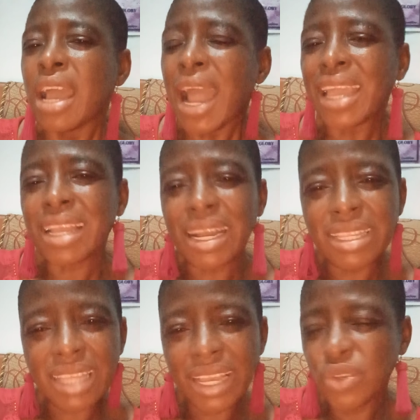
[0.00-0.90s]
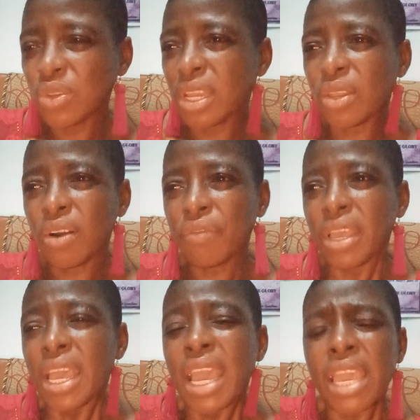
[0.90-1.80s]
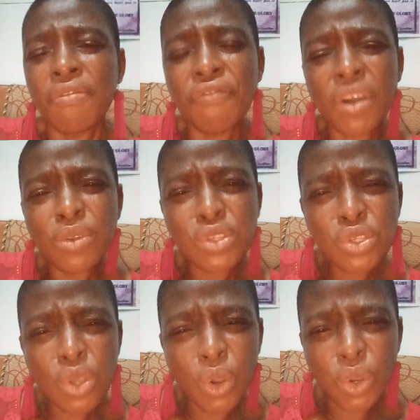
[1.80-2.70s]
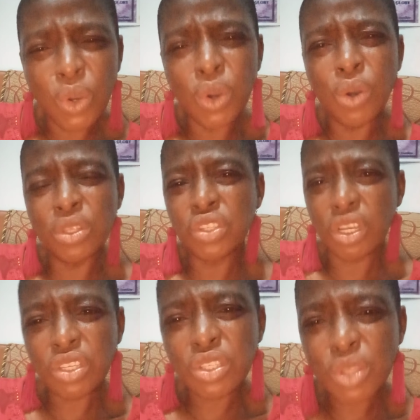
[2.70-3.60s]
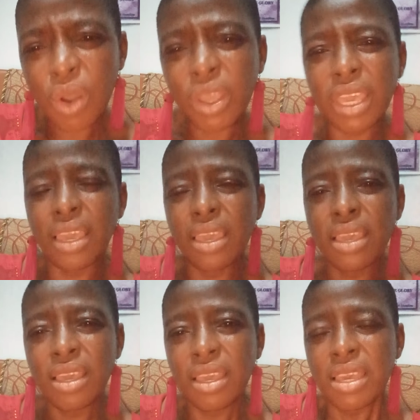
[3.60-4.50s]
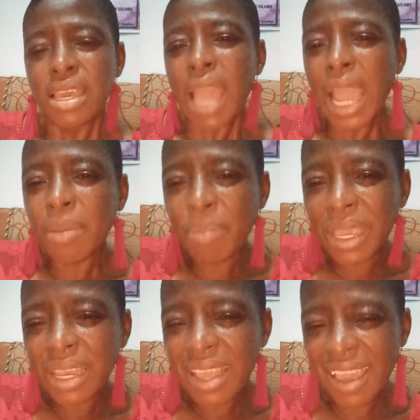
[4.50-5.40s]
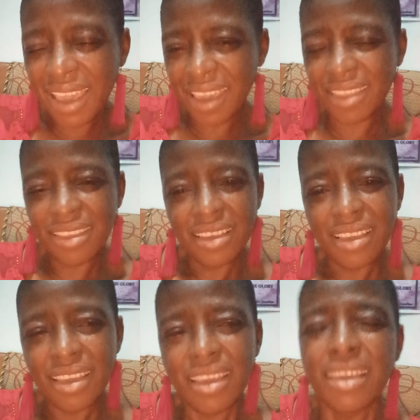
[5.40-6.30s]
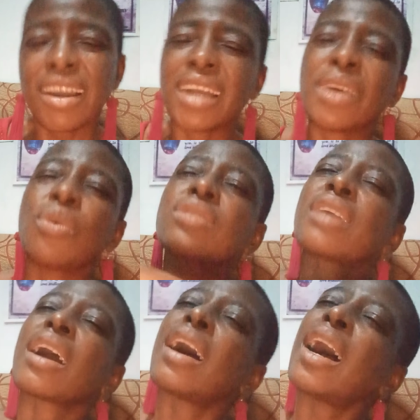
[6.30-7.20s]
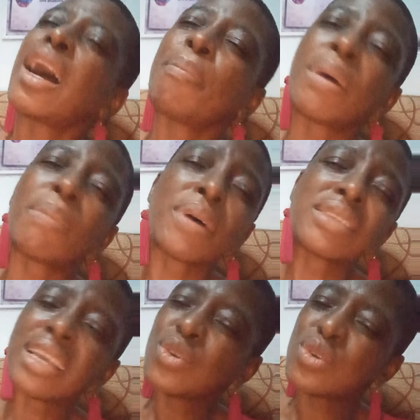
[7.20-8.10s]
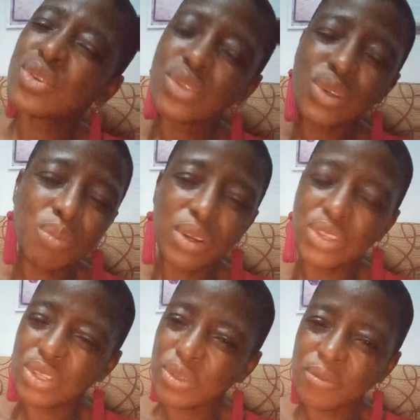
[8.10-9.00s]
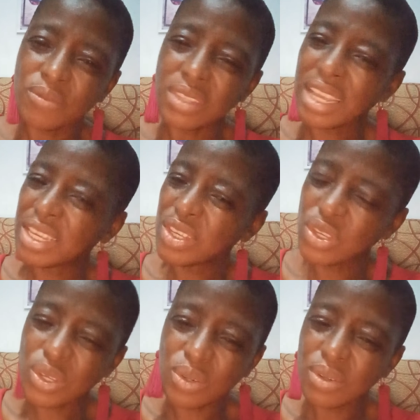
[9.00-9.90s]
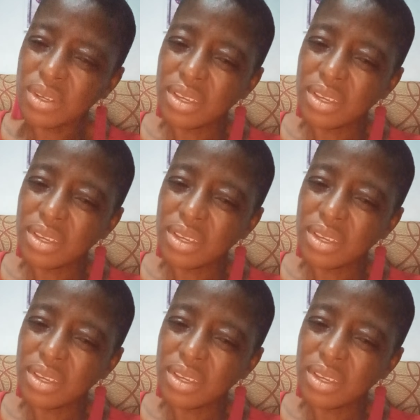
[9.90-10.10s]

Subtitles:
I can't thank you enough. It felt so good just talking and being heard. And I was like, Papa, thank you so much. Thank you.